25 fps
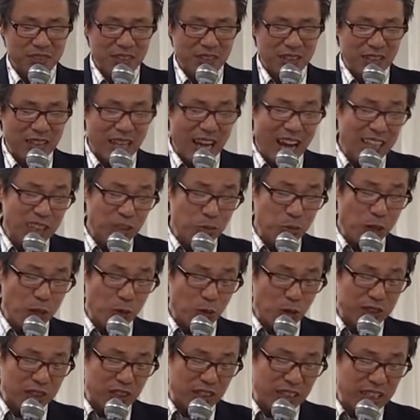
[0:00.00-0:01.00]
last week
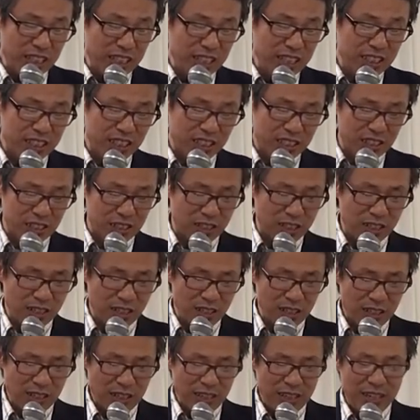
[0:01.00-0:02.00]
was
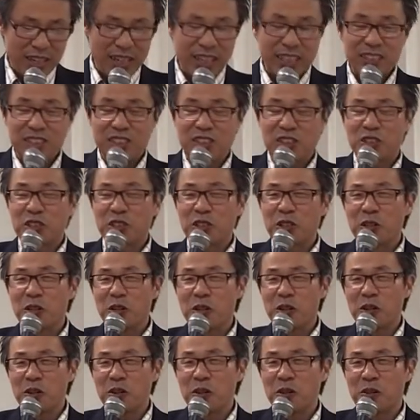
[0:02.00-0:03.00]
Easter, and
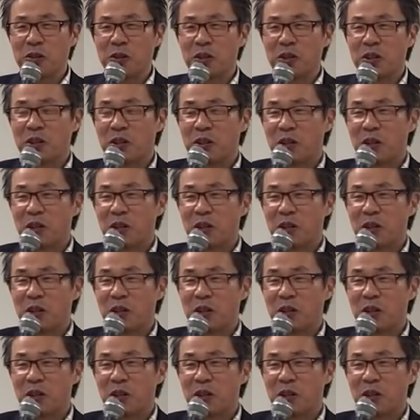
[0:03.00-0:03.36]
so,